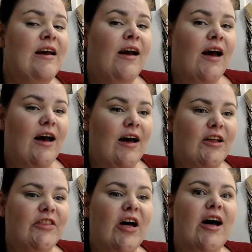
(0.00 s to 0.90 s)

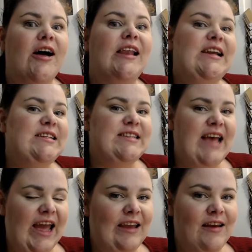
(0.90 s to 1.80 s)
the earlier
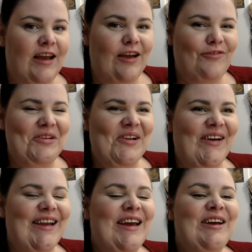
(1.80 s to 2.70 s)
day, if you
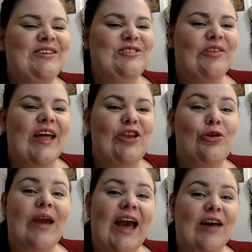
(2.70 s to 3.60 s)
like. So then you
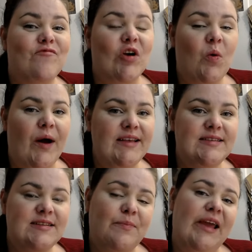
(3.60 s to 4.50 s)
can request
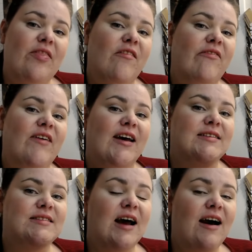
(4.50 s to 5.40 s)
to be in the first
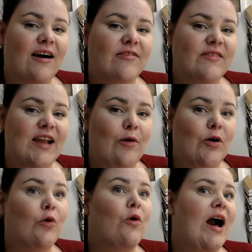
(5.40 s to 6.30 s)
half an hour
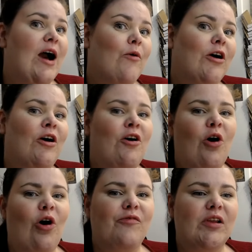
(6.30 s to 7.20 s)
or hour
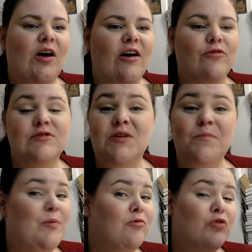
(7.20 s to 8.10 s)
of the live, or some
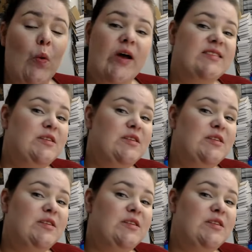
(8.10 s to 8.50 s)
people request to be